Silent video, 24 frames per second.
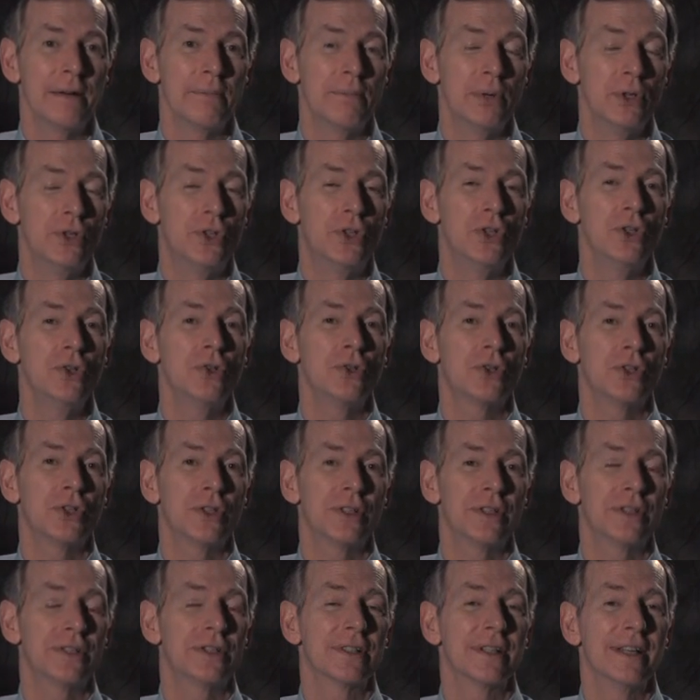
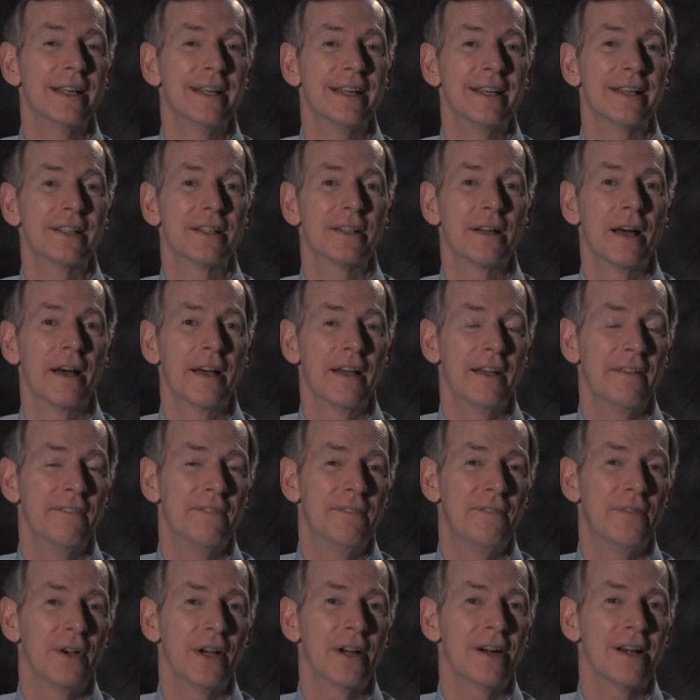produces a
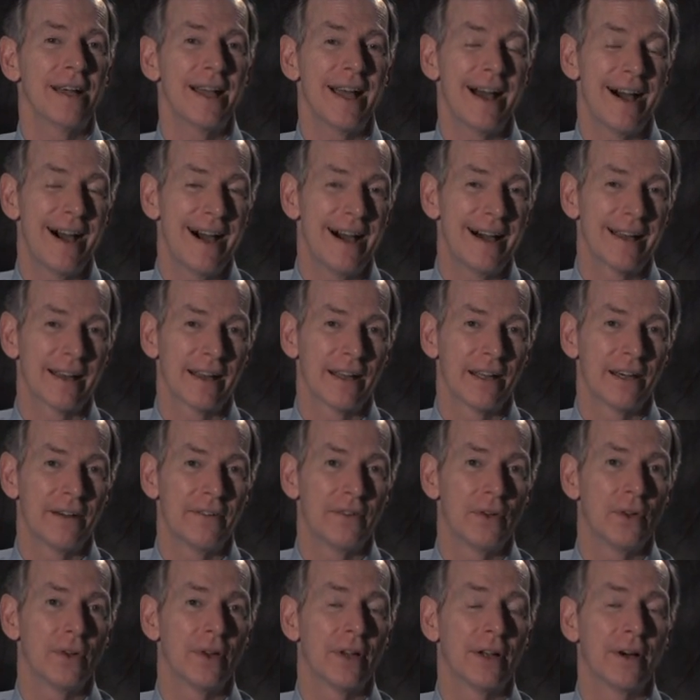very high
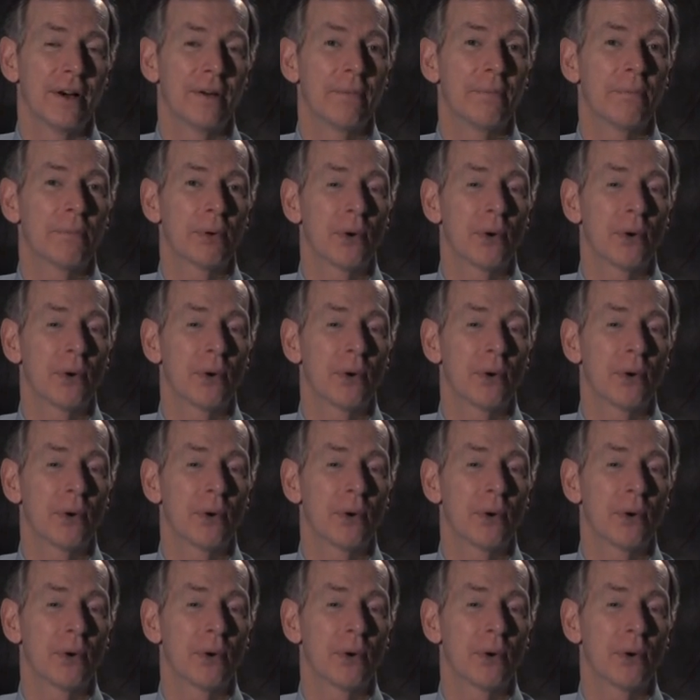level of